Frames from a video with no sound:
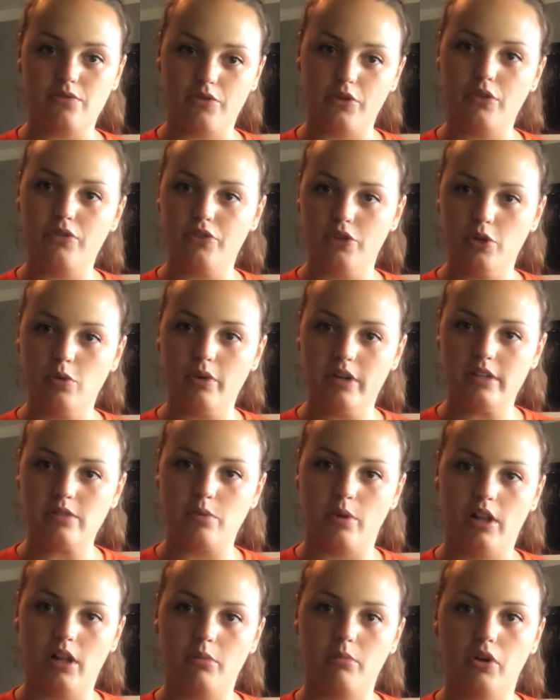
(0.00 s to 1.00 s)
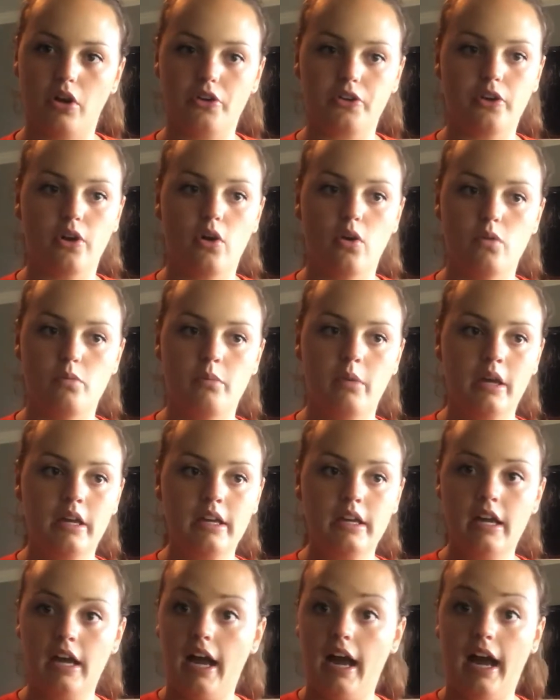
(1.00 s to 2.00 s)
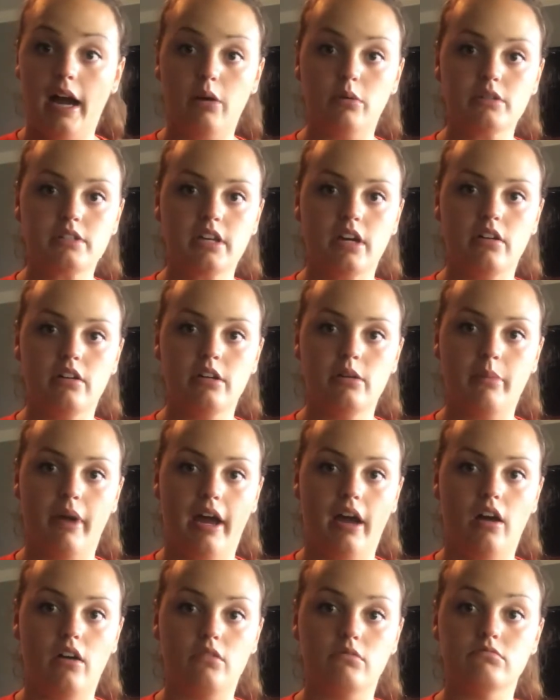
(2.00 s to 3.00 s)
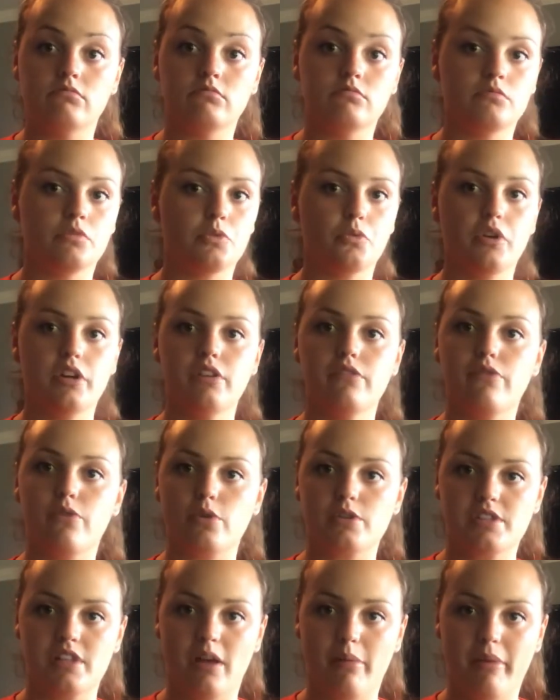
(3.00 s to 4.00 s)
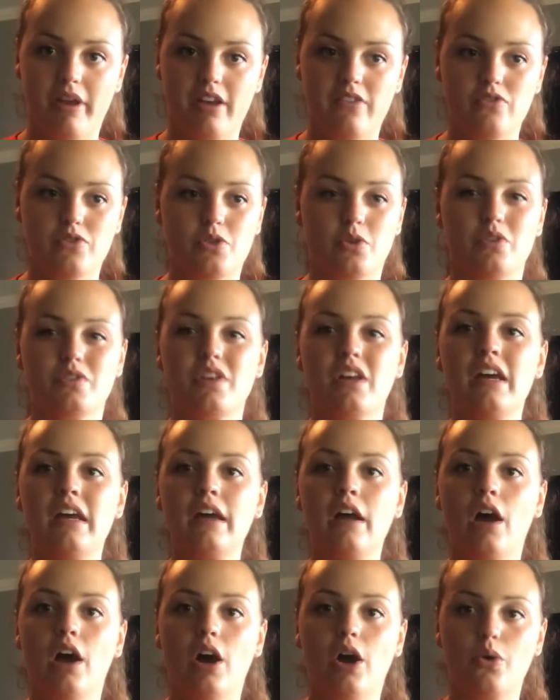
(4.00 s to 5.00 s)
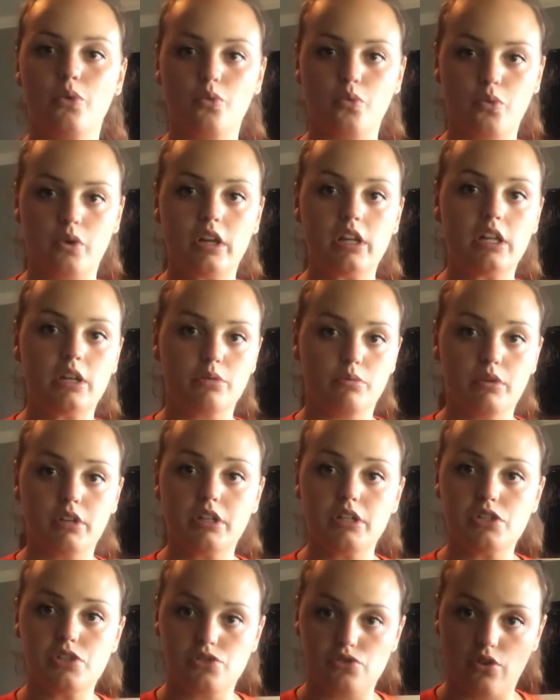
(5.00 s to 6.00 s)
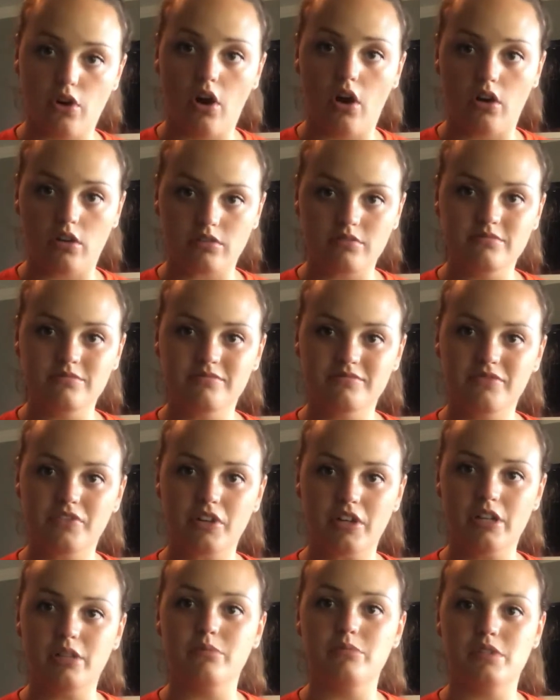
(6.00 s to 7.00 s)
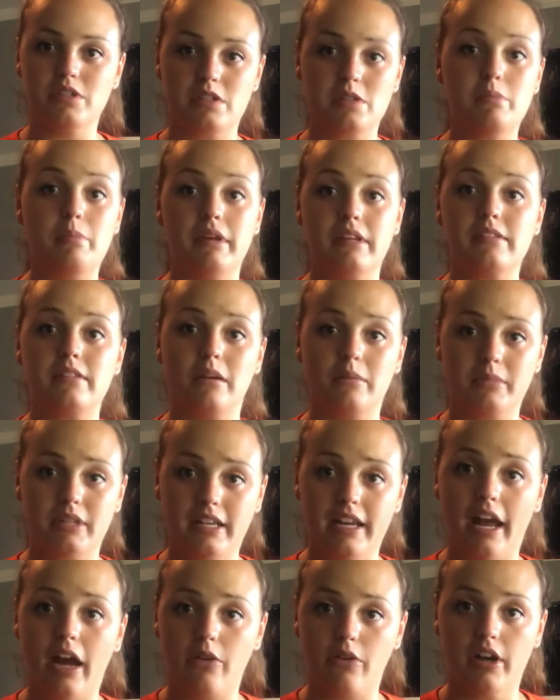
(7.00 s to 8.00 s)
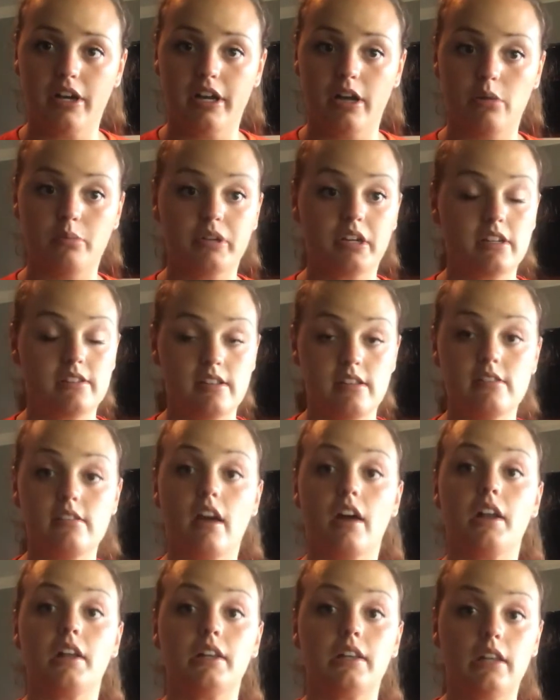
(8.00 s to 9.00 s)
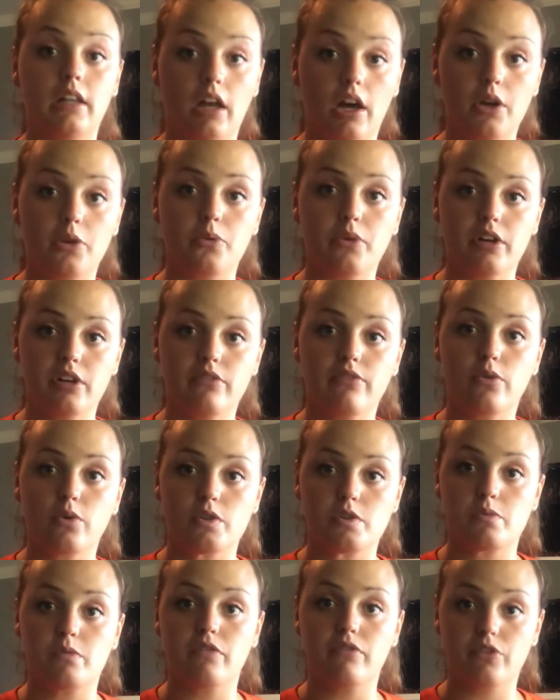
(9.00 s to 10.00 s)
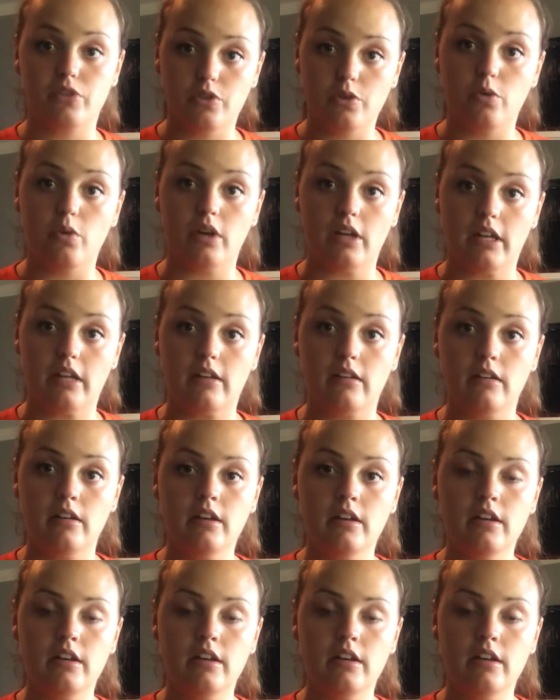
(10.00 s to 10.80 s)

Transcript: for a few weeks while I brought her home, I would tell him out, reinforce that behavior so it's really, really strong for him to spit something out right now because he's got a lot of reinforcement for doing it.